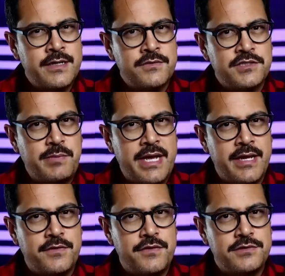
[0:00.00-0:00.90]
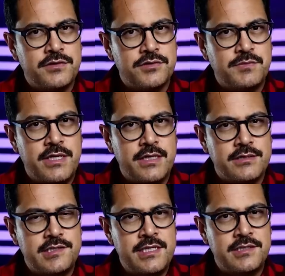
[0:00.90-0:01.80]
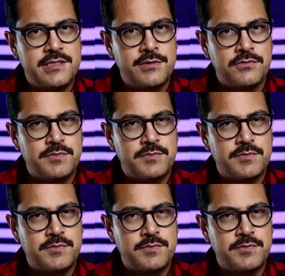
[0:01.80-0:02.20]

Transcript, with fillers: down this path, so to speak, and seeing some of the